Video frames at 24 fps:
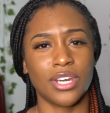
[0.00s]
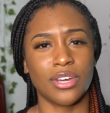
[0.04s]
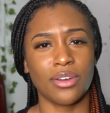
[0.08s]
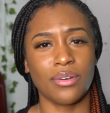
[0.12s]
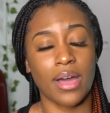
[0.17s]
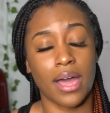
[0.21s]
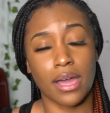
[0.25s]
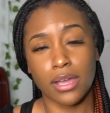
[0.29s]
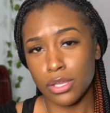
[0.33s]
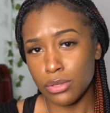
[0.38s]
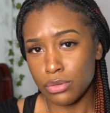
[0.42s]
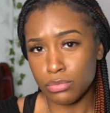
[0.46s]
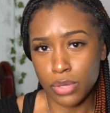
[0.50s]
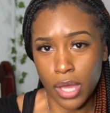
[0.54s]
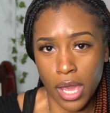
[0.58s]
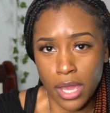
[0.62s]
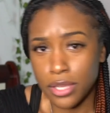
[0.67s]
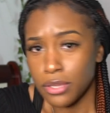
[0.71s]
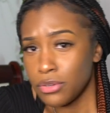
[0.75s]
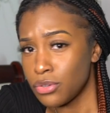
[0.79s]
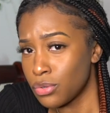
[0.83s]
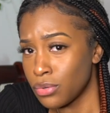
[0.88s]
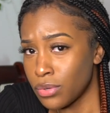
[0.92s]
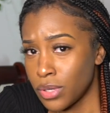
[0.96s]
how
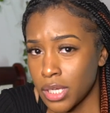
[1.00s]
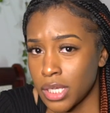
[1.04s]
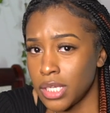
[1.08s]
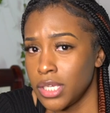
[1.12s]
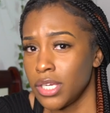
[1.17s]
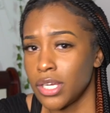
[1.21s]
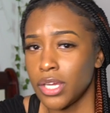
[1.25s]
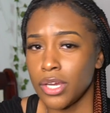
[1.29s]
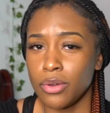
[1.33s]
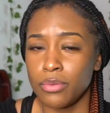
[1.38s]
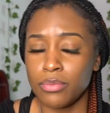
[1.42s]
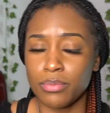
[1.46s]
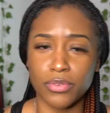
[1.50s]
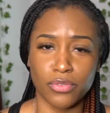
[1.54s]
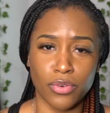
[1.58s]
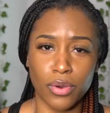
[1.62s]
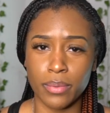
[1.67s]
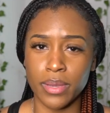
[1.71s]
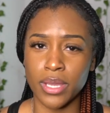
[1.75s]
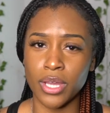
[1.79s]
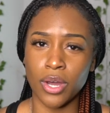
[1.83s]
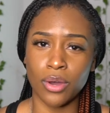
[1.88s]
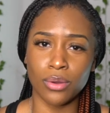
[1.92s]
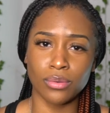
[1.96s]
you doing, before
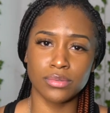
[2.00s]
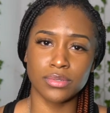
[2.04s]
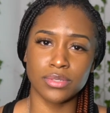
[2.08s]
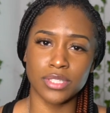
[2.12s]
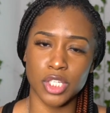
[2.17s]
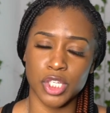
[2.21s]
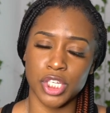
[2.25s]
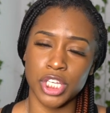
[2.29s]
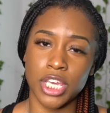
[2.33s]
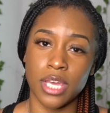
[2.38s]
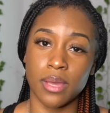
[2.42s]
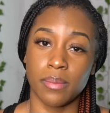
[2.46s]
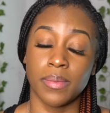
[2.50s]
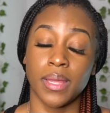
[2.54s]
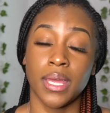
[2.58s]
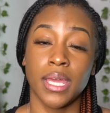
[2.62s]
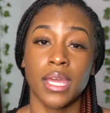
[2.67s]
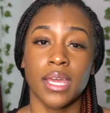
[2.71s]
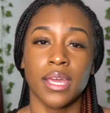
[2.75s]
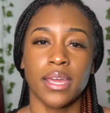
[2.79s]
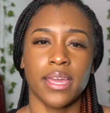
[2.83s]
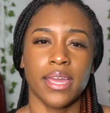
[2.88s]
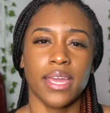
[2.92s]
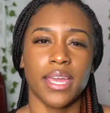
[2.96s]
we go to gym?
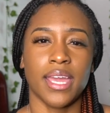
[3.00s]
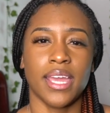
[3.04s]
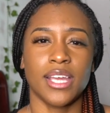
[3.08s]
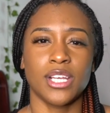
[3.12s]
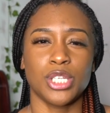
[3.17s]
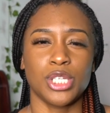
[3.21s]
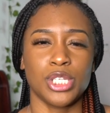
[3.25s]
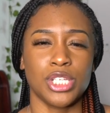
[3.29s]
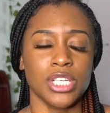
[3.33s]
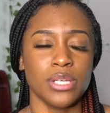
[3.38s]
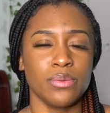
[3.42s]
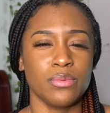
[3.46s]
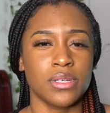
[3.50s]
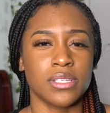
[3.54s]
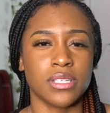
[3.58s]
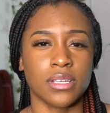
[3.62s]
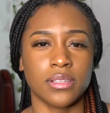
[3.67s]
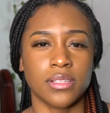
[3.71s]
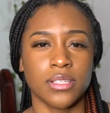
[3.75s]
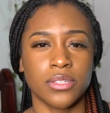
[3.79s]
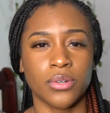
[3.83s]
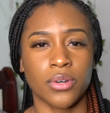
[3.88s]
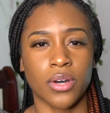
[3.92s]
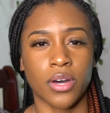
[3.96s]
And she was a
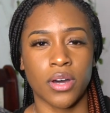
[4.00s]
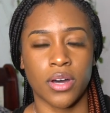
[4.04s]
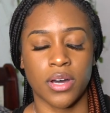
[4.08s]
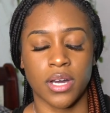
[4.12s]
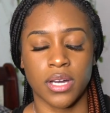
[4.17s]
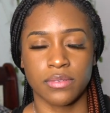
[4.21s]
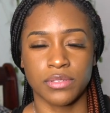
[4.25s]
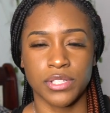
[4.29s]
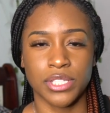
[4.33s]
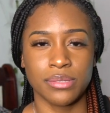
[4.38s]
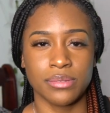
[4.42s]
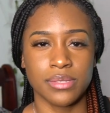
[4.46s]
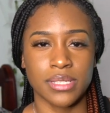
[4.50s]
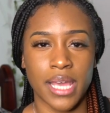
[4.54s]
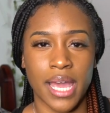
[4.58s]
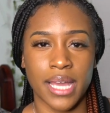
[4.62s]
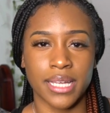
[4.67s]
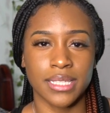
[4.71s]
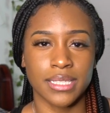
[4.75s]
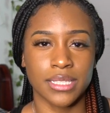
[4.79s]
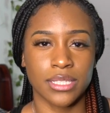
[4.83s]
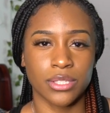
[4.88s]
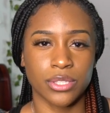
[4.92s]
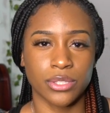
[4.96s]
little off. She was
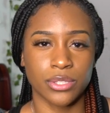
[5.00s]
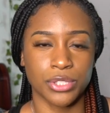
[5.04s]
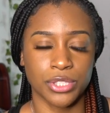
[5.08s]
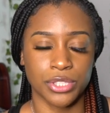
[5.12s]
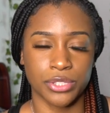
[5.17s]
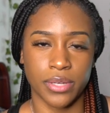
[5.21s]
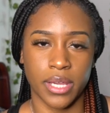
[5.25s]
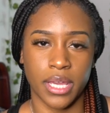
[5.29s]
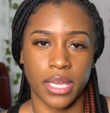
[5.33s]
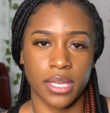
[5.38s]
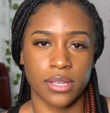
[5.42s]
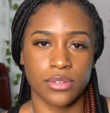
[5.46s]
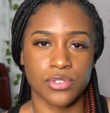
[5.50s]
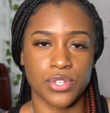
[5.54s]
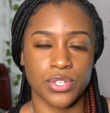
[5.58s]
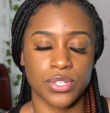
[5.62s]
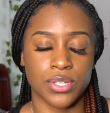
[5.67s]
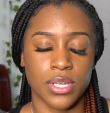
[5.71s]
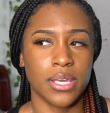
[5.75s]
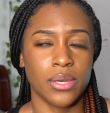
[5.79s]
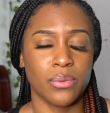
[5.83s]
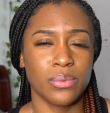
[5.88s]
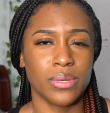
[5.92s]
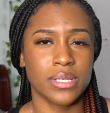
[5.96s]
acting a little strange.
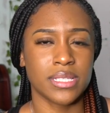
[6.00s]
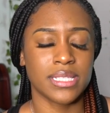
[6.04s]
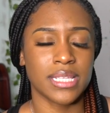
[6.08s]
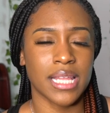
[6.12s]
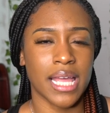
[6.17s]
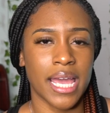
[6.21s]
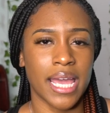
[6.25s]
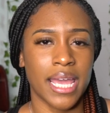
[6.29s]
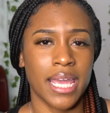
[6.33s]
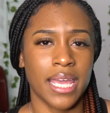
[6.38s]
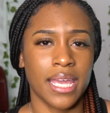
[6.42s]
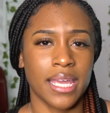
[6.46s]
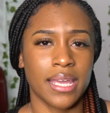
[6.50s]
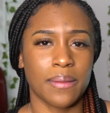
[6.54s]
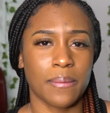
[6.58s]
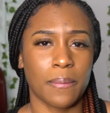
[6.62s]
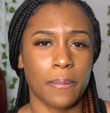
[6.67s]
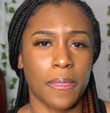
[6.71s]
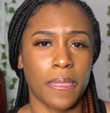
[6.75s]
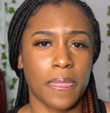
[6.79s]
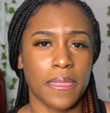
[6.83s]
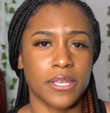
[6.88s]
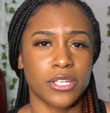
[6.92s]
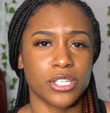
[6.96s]
It was like
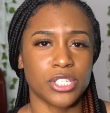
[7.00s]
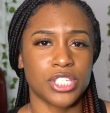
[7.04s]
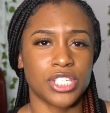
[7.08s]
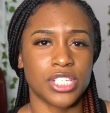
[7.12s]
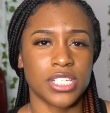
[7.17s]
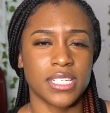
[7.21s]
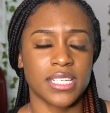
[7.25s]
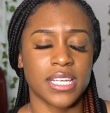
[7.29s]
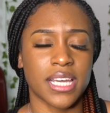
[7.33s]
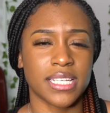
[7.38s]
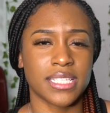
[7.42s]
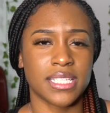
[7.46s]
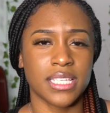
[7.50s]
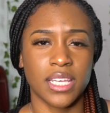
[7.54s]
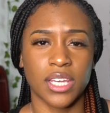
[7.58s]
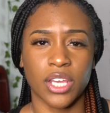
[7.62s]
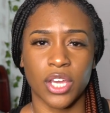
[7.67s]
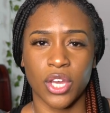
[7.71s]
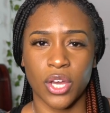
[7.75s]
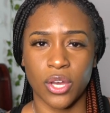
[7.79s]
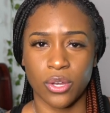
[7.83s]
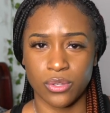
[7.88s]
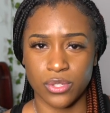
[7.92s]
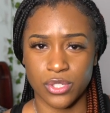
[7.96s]
she had seen a
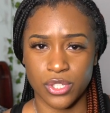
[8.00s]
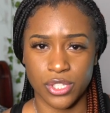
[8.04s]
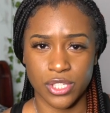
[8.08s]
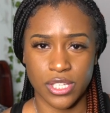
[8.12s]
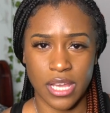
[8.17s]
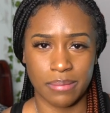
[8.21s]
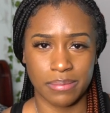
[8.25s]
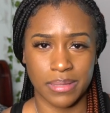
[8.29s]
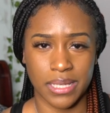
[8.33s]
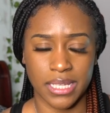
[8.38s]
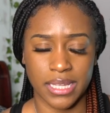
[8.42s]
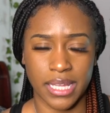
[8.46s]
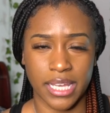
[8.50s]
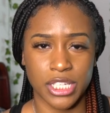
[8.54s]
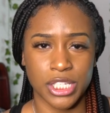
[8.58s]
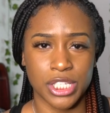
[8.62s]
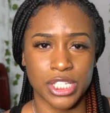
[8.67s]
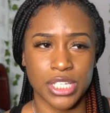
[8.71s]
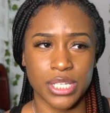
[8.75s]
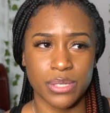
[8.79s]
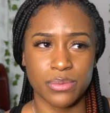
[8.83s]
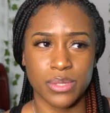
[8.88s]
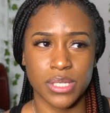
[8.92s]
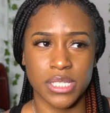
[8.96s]
ghost or something. Like,
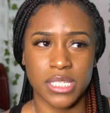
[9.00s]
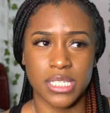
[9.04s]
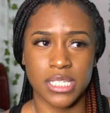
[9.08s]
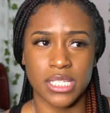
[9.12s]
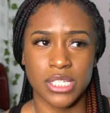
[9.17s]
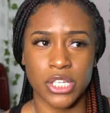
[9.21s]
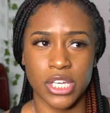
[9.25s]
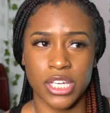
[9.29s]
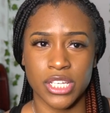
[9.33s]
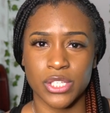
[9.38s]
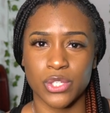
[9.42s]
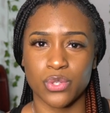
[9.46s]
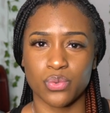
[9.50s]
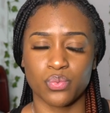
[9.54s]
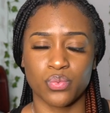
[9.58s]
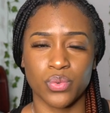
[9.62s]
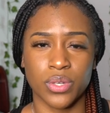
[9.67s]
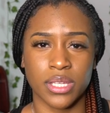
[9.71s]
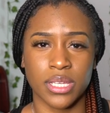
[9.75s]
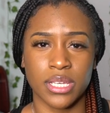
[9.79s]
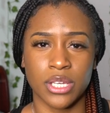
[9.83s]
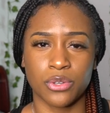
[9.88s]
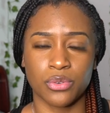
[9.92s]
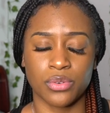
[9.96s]
she was just
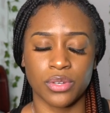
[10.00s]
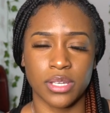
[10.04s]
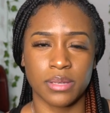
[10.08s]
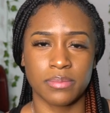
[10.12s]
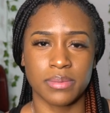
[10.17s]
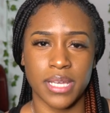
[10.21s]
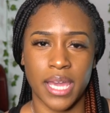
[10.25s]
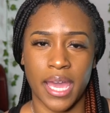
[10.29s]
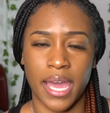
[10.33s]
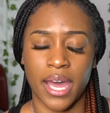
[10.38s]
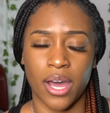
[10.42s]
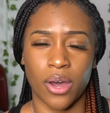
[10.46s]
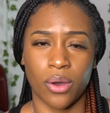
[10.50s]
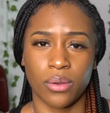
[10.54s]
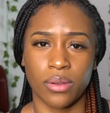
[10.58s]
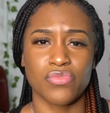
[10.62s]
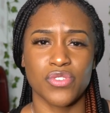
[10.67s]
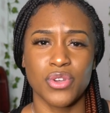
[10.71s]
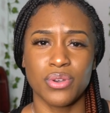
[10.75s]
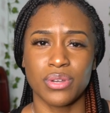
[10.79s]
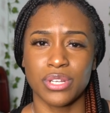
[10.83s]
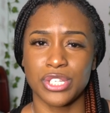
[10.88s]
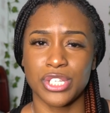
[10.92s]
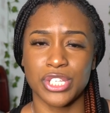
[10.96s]
really creeped out. You could